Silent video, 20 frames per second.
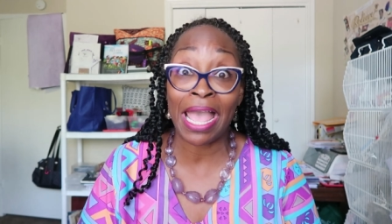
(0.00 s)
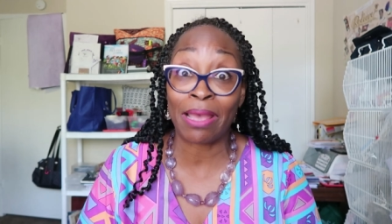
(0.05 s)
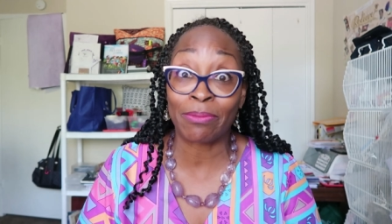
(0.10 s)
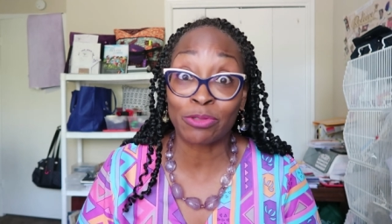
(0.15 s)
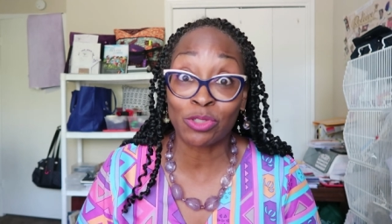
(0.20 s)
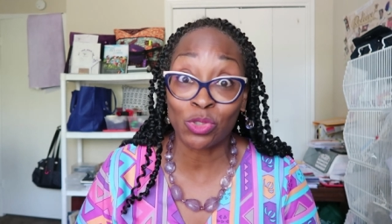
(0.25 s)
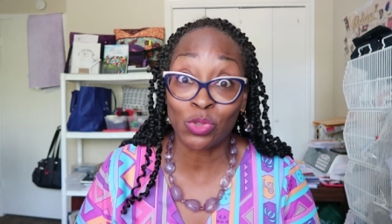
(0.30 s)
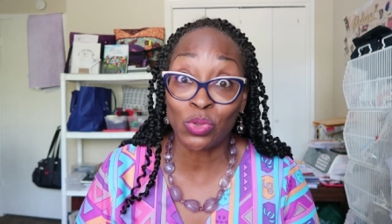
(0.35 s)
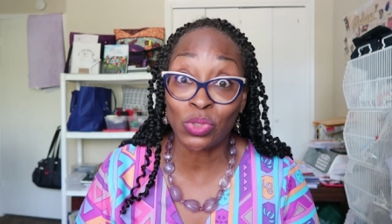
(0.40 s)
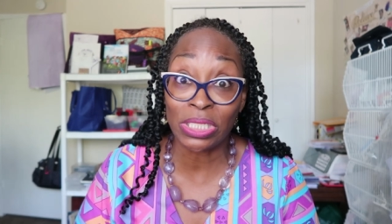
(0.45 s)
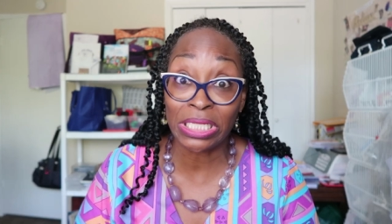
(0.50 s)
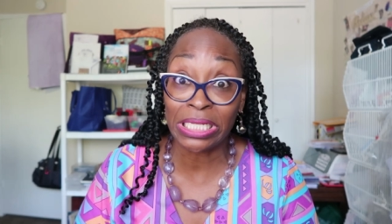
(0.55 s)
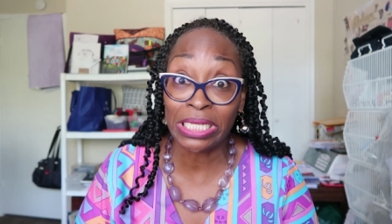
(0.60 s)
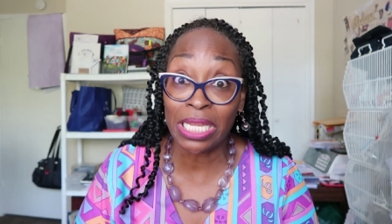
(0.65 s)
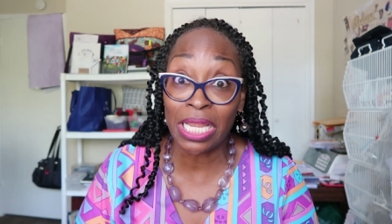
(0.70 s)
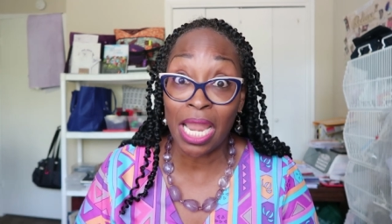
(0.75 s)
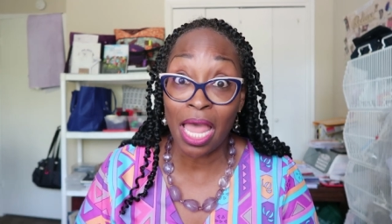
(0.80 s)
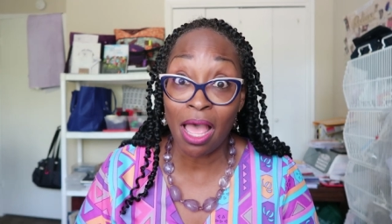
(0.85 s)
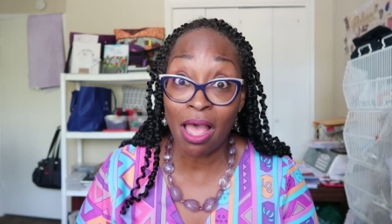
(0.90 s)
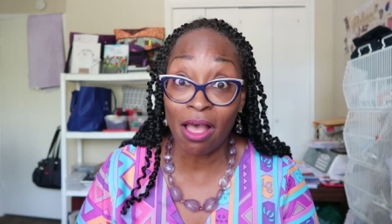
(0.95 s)
absolutely
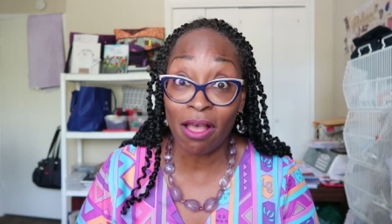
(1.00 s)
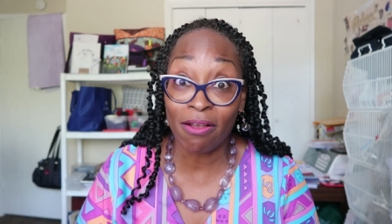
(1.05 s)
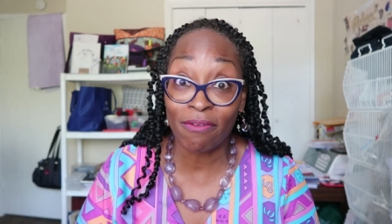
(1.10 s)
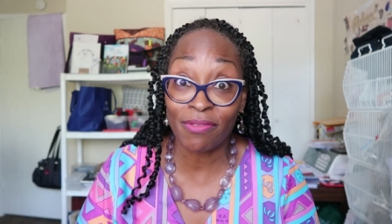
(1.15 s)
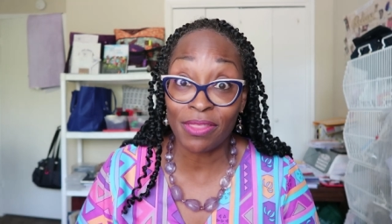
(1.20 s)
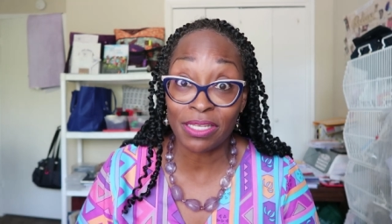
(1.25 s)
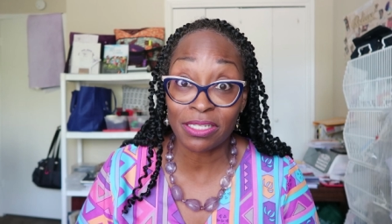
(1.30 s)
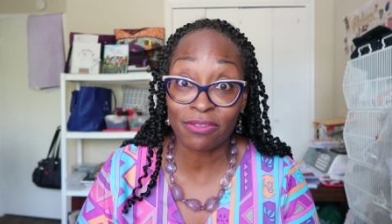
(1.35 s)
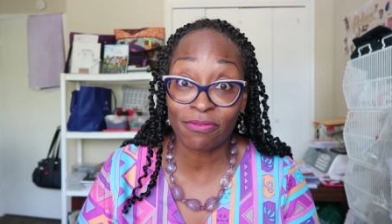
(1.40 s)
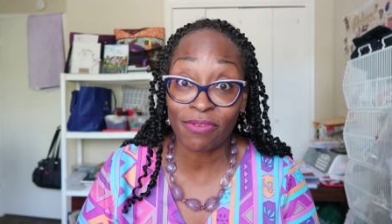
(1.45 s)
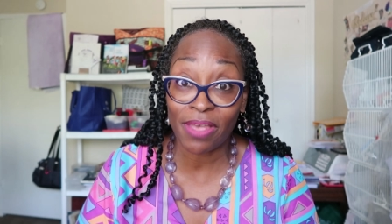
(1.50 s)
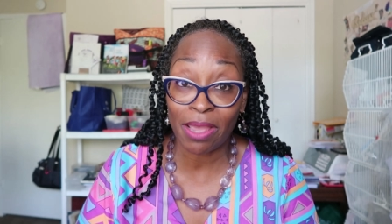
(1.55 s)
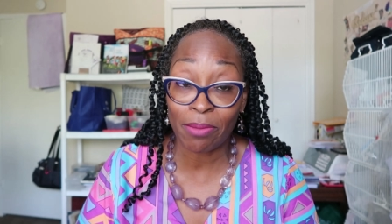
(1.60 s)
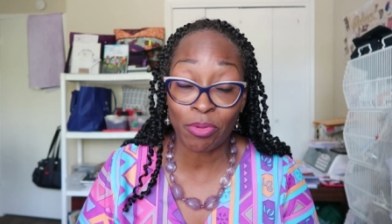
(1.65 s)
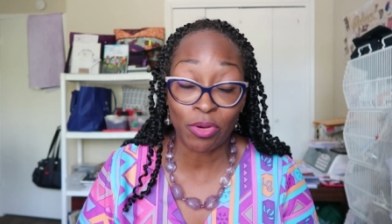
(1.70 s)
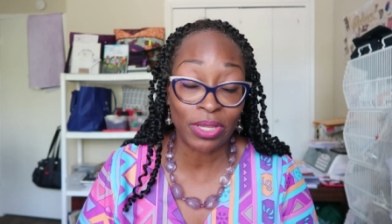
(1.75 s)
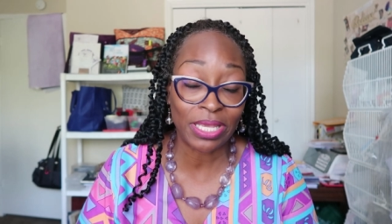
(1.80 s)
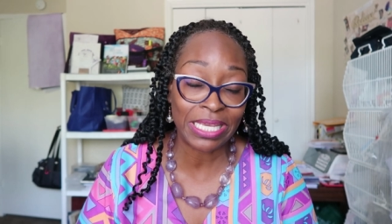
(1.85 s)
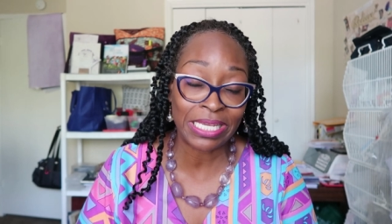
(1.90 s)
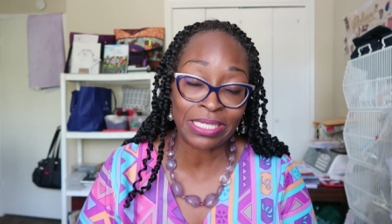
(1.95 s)
love this
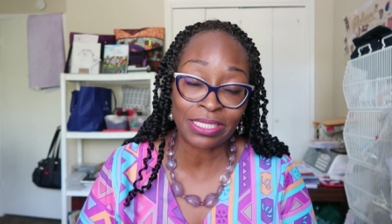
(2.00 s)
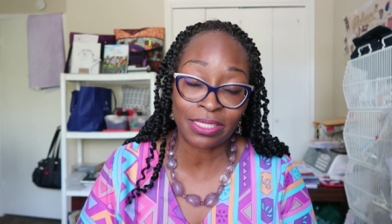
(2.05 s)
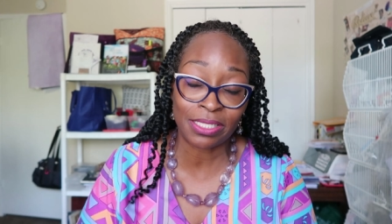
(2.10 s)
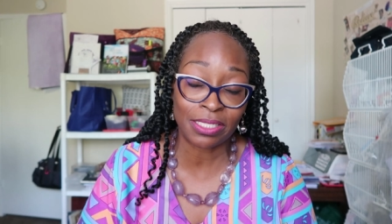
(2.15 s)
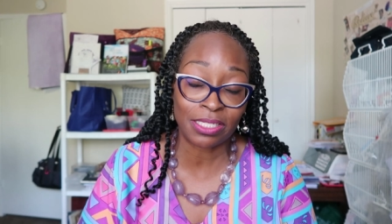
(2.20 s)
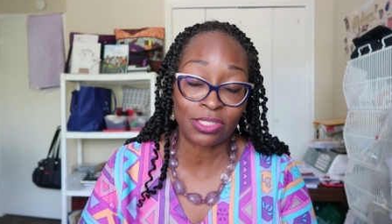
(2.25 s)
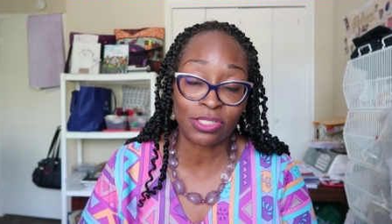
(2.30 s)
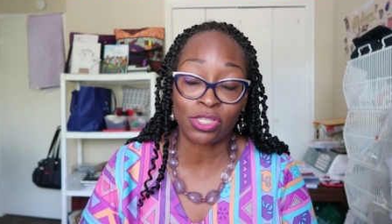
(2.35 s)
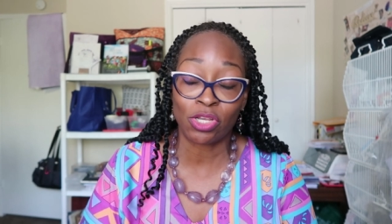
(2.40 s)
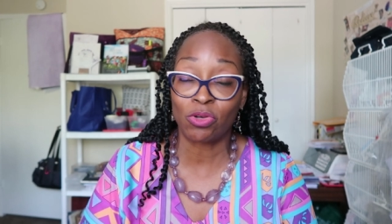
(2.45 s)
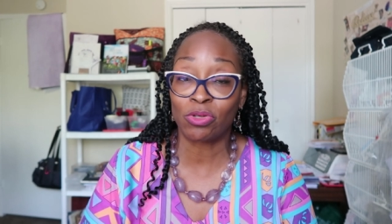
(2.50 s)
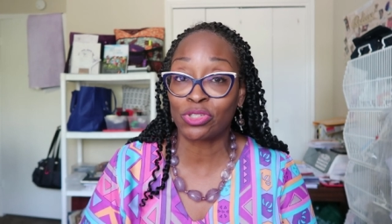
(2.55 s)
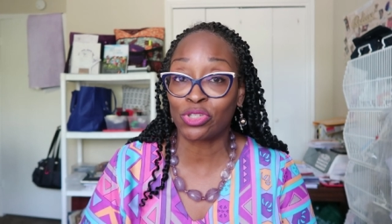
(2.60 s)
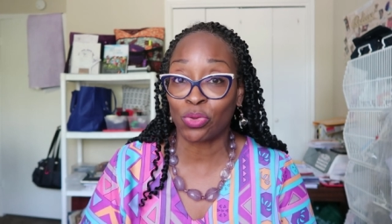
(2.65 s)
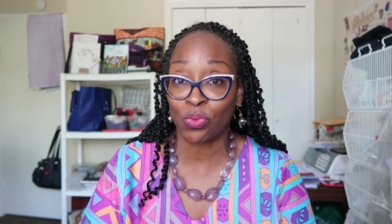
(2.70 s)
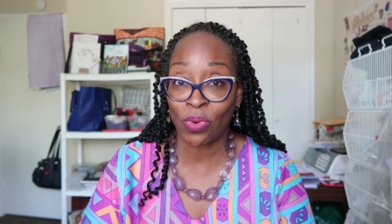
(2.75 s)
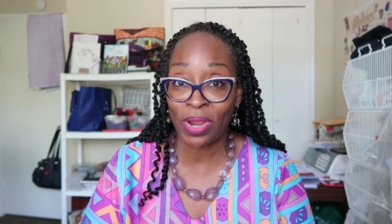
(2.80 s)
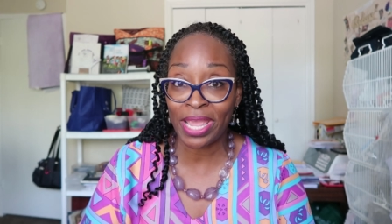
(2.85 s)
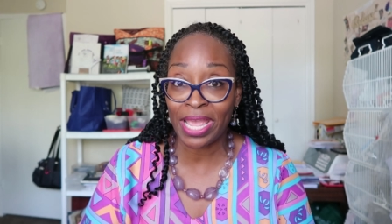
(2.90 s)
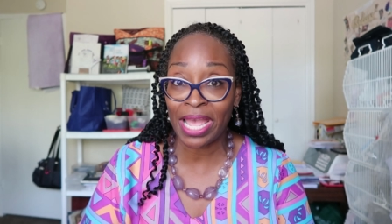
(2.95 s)
fabric easy to sew it's
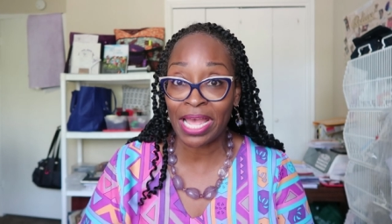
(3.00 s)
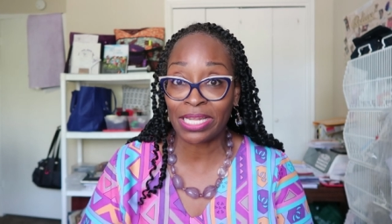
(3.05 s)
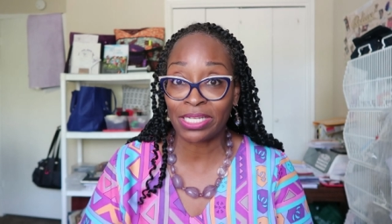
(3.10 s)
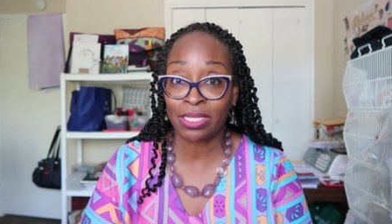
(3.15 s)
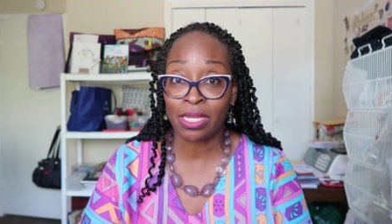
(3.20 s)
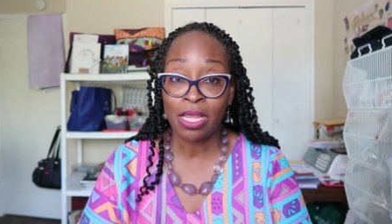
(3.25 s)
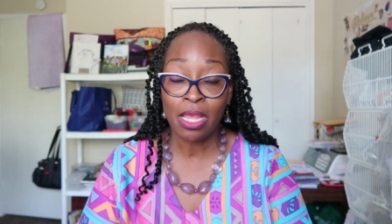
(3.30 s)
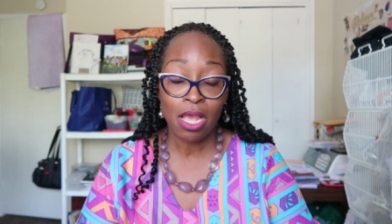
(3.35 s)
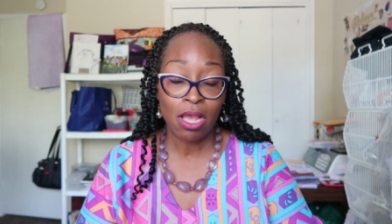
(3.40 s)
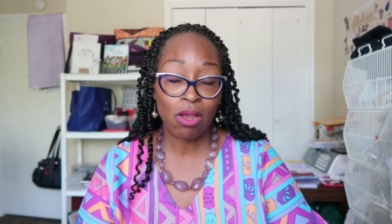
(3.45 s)
a rayon